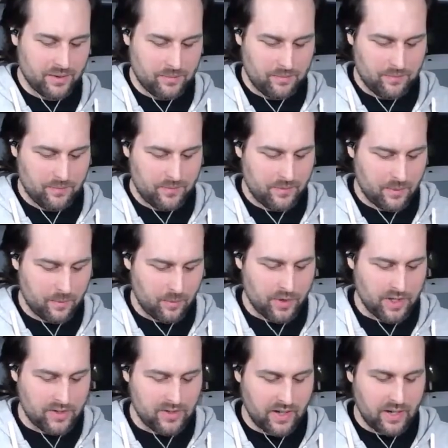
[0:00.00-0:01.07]
I'm
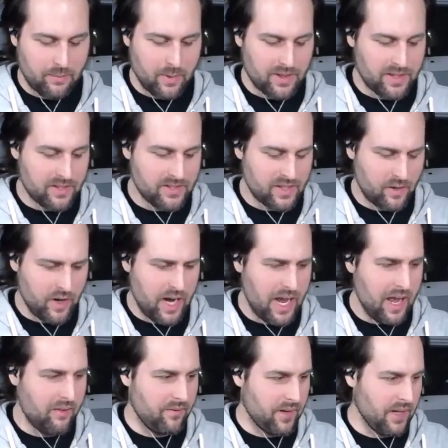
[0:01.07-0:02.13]
really excited about these. They're
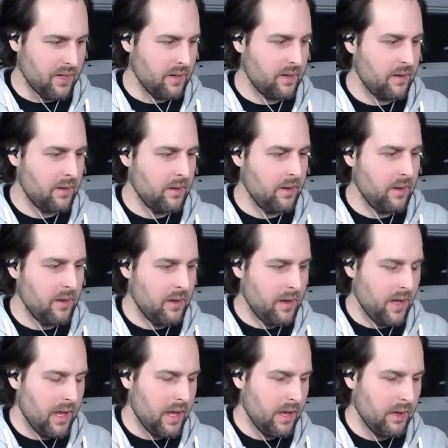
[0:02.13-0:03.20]
heavy.
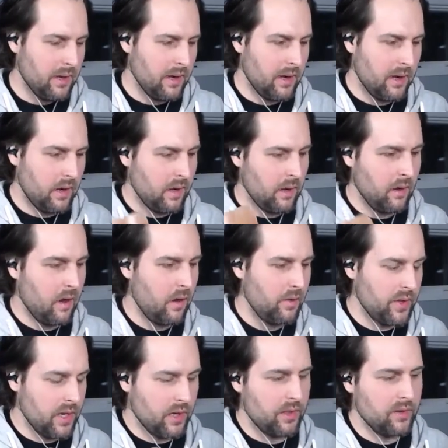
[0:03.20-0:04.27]
And all
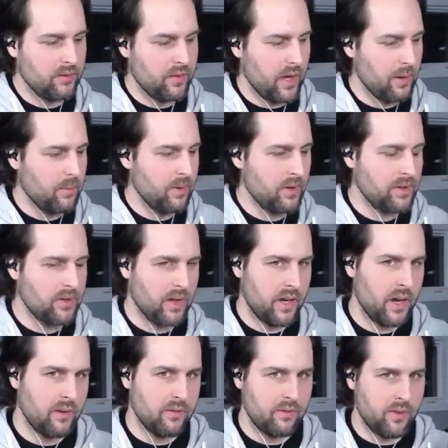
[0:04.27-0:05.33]
the other Vibergs that
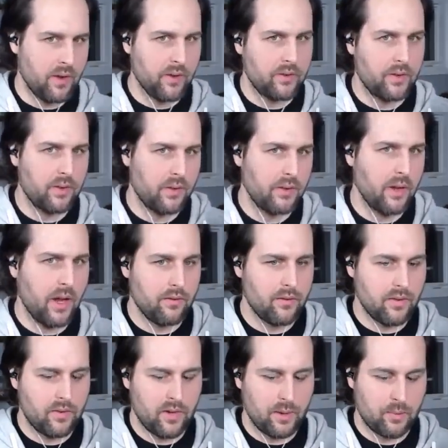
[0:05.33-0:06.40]
I've felt have
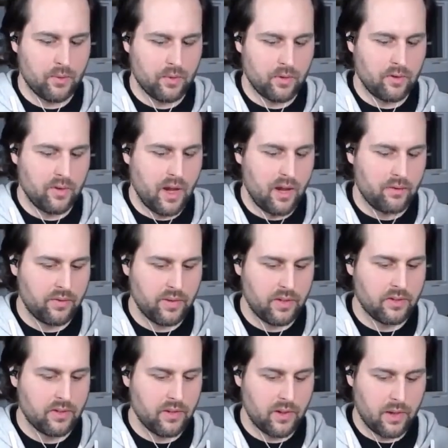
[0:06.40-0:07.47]
the same sort of heft
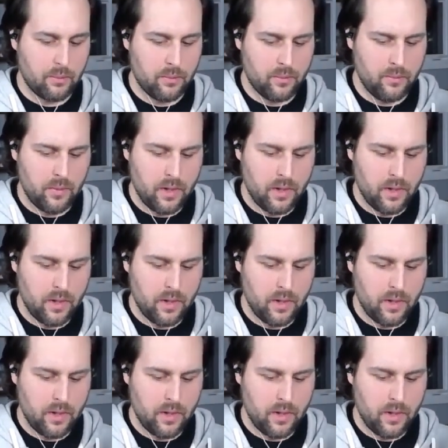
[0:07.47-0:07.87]
to them.